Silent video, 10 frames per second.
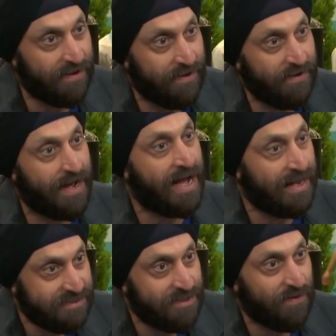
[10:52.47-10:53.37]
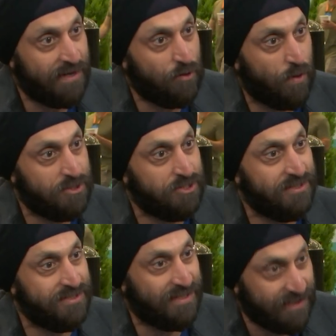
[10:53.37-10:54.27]
it, ask the right
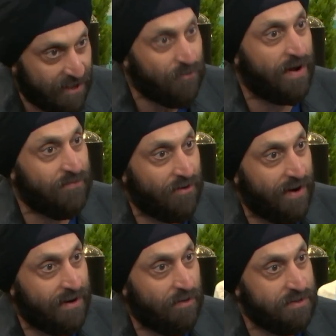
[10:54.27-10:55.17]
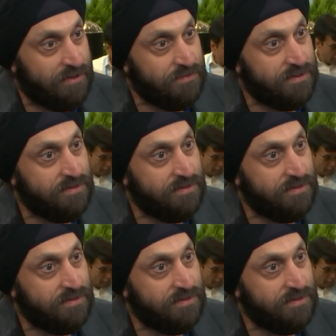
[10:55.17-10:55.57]
questions, and then drive the right outcomes. So,